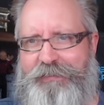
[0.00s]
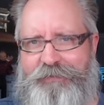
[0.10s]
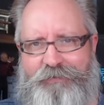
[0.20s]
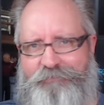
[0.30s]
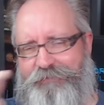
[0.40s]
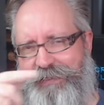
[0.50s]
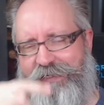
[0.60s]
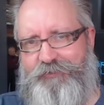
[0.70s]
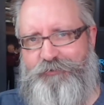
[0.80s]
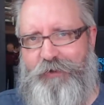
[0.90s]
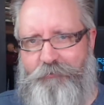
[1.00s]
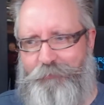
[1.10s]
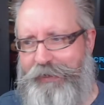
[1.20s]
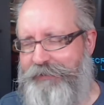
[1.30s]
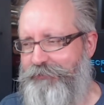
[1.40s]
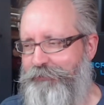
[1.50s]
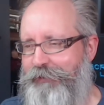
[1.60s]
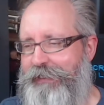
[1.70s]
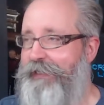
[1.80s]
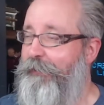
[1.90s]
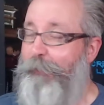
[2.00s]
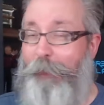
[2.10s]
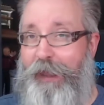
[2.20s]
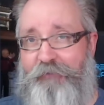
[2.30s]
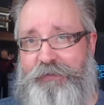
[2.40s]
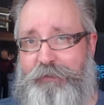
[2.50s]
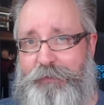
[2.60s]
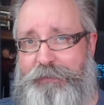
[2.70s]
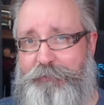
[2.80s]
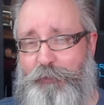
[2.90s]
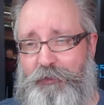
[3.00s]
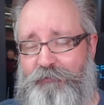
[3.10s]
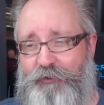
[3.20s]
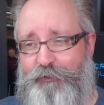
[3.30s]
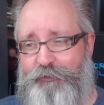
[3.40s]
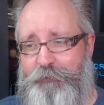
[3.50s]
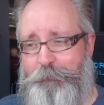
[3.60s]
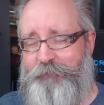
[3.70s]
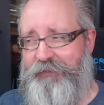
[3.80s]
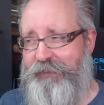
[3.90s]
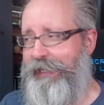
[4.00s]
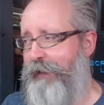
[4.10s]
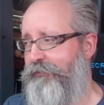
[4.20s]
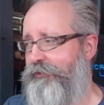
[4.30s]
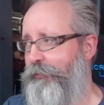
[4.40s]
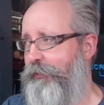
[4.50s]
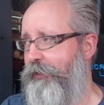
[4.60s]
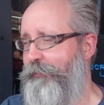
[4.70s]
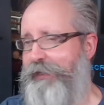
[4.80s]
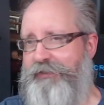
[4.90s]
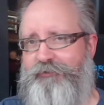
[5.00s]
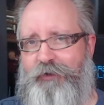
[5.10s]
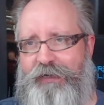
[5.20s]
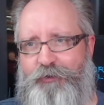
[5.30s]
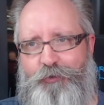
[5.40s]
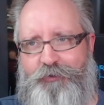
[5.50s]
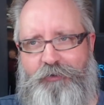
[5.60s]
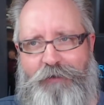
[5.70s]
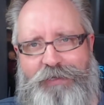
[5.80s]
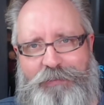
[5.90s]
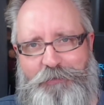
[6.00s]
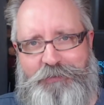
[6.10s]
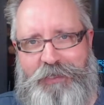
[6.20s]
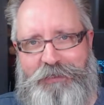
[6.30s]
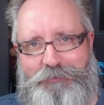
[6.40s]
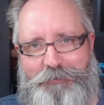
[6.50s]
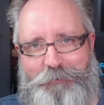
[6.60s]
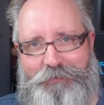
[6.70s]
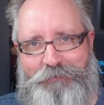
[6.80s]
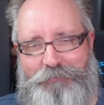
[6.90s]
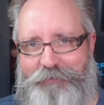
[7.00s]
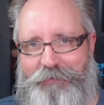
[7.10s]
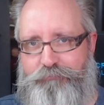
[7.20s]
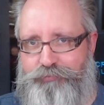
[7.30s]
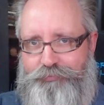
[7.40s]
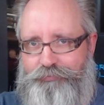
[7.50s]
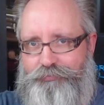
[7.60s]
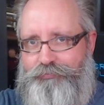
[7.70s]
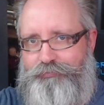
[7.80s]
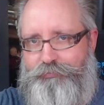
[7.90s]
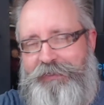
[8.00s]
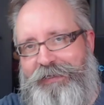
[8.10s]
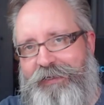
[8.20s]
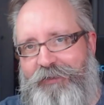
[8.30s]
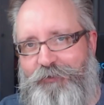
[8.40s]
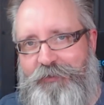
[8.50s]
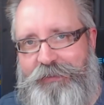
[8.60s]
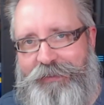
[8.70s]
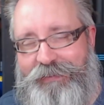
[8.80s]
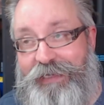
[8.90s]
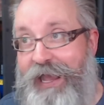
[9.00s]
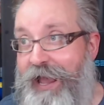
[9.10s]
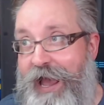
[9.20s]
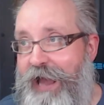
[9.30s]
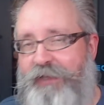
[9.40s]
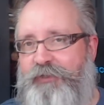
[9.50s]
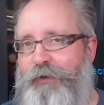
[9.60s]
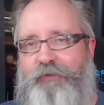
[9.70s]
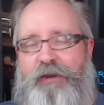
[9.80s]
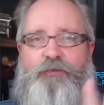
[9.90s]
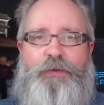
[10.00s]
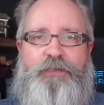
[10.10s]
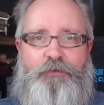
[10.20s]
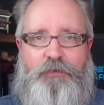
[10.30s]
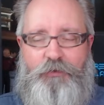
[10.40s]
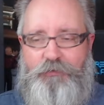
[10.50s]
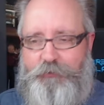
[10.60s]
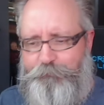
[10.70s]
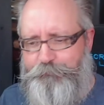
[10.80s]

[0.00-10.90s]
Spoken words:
and things drive past, or every time I seem to want to record, the council will go past and try and cut the grass outside or something with a big noisy things. So I've got to have the windows closed.